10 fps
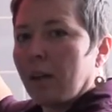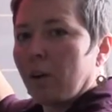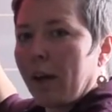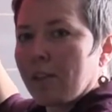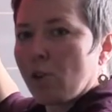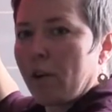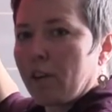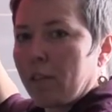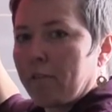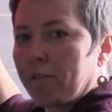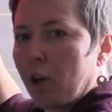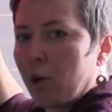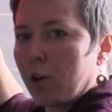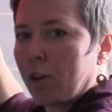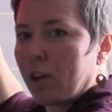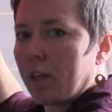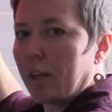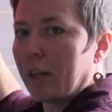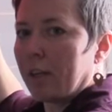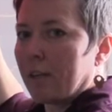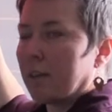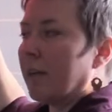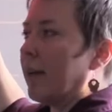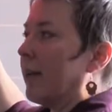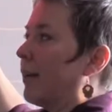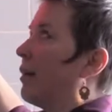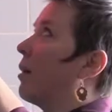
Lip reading: Okay, so I've got the flow hood here, and